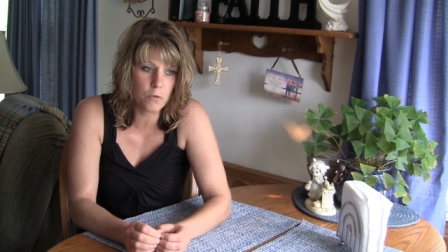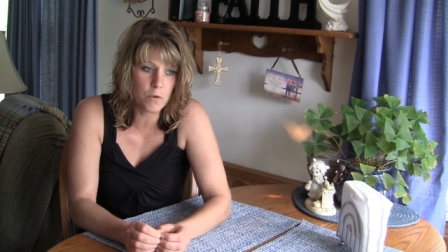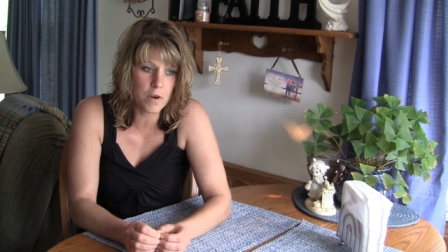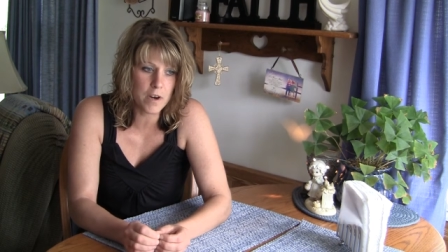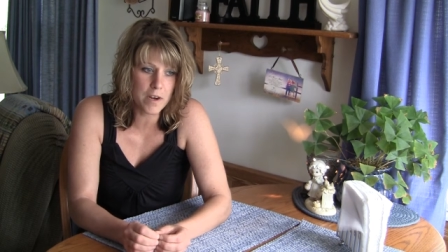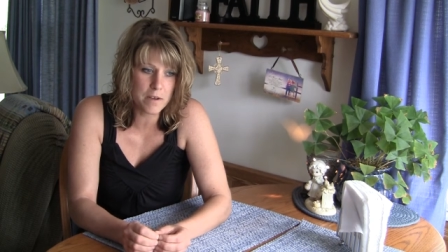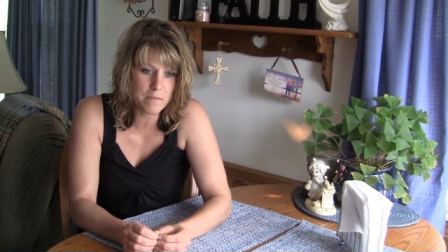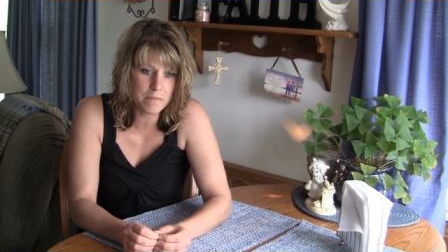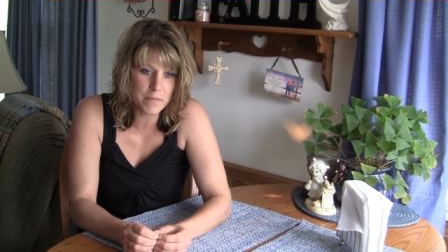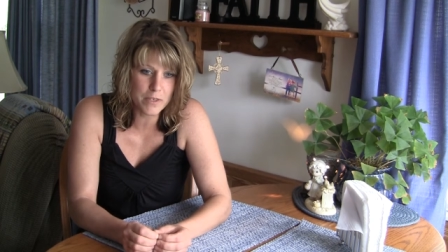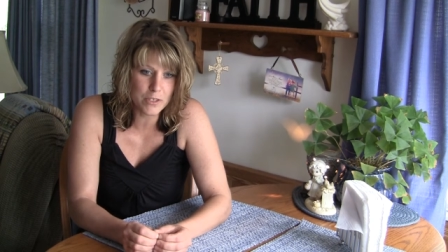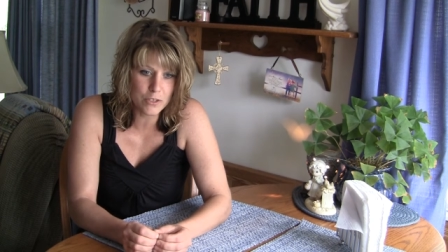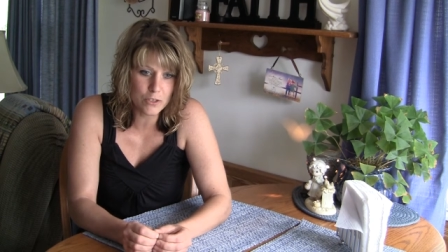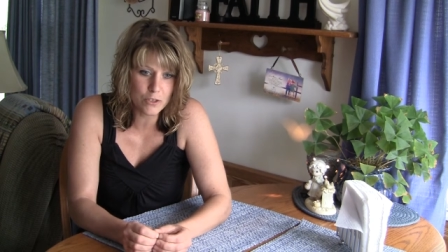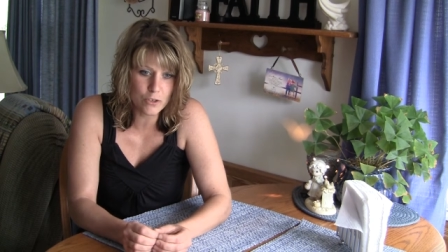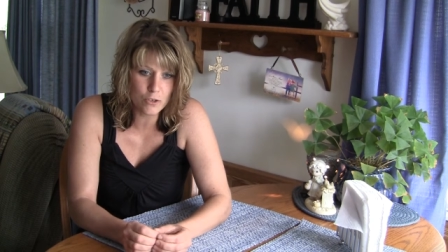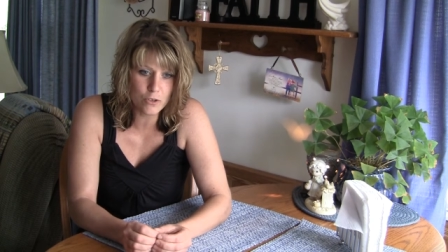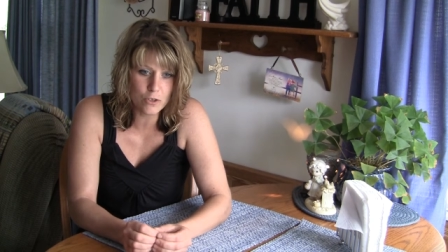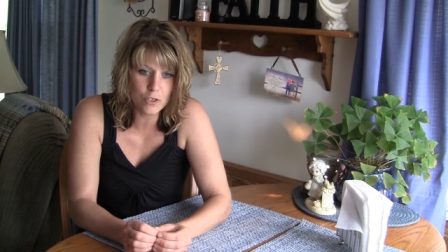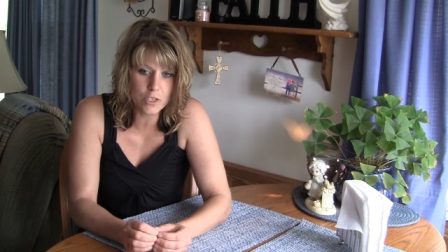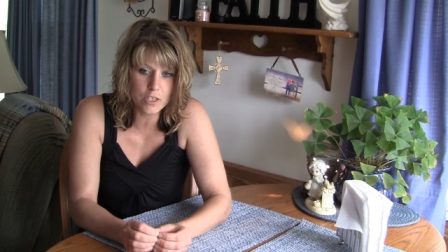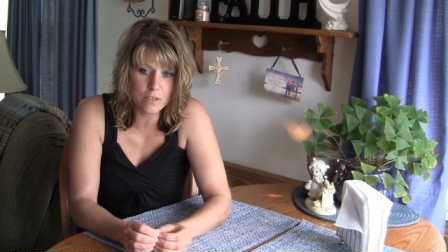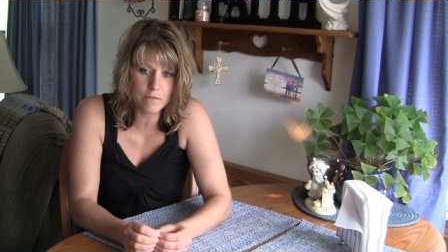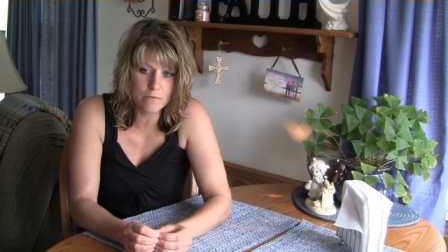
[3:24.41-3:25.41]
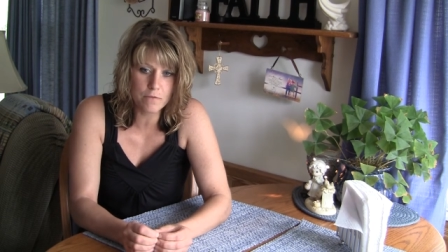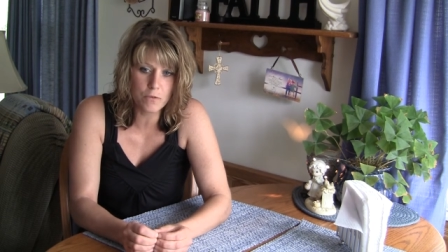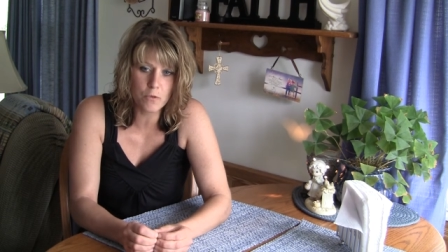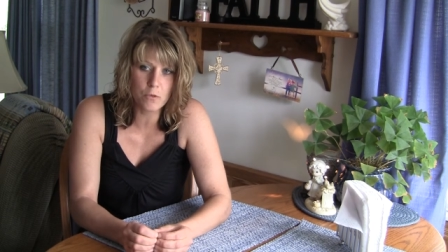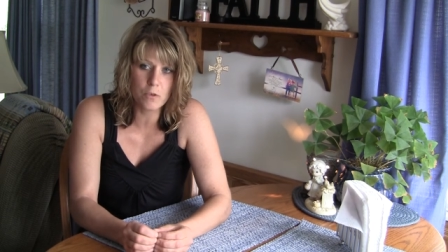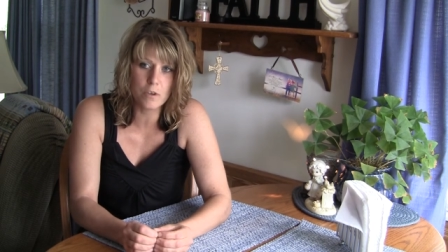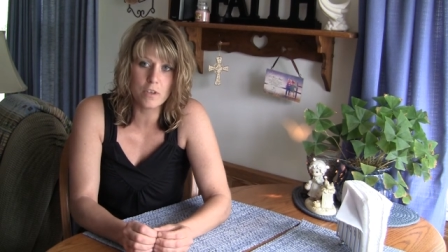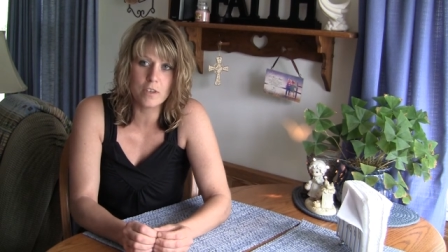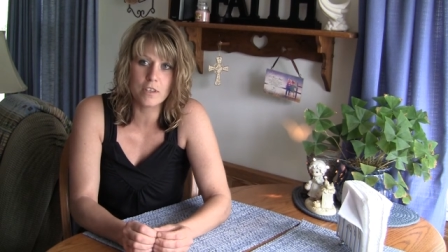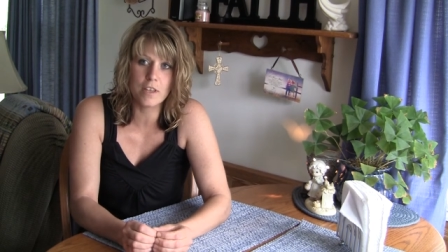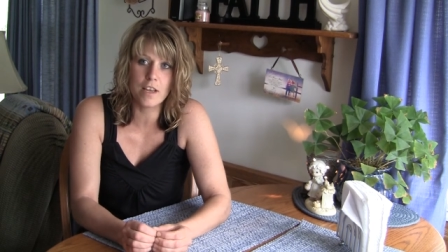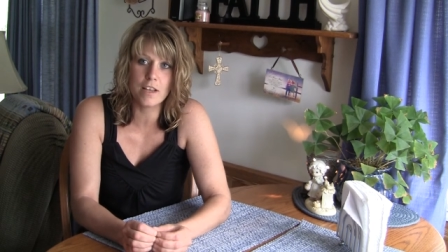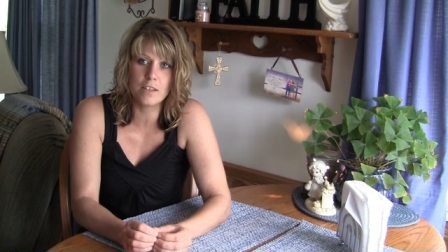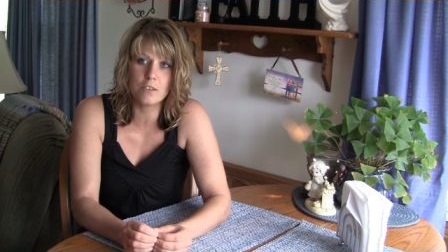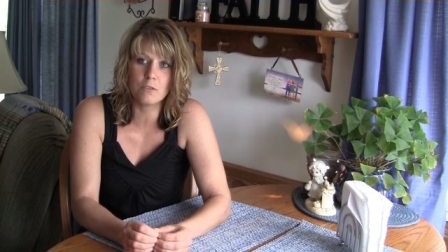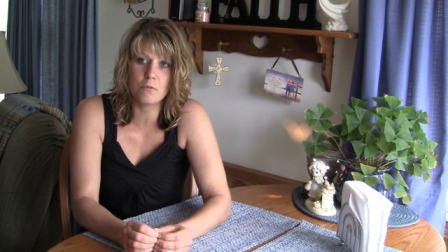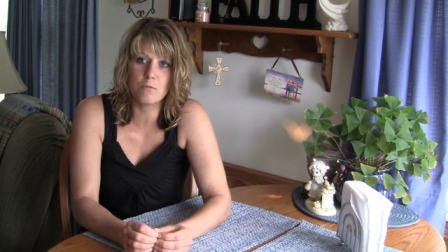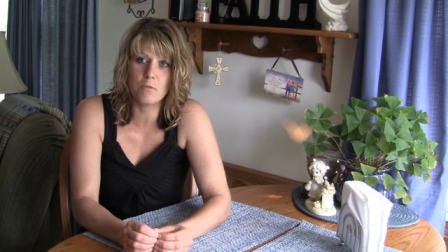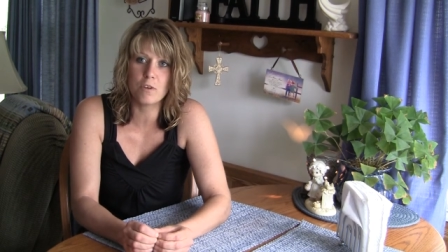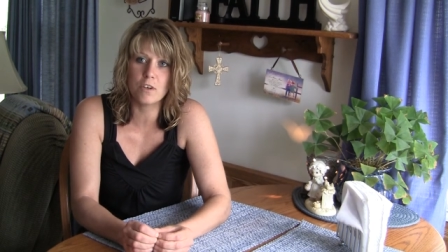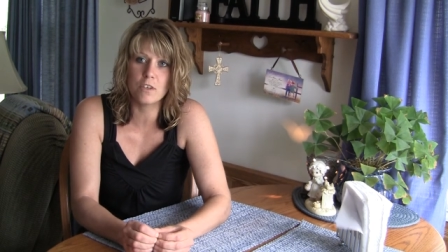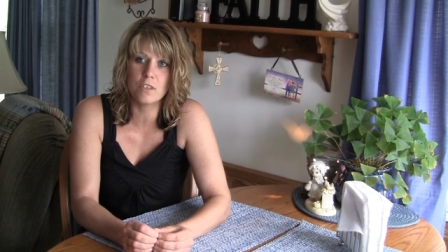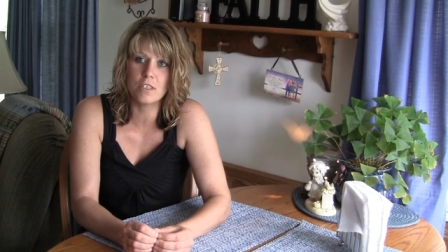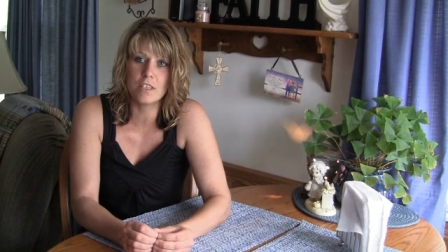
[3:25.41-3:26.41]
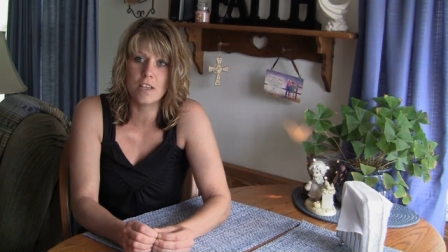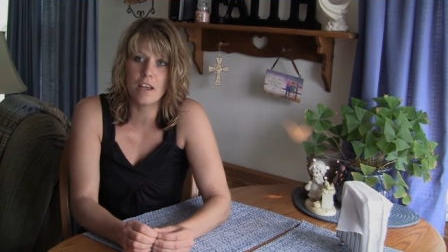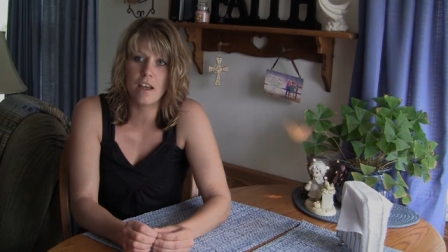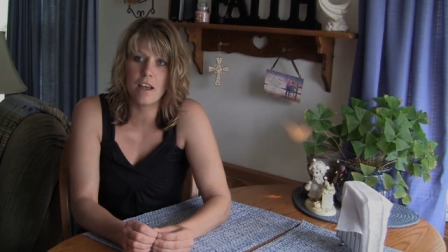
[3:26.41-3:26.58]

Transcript: what I've been searching for, that's where it's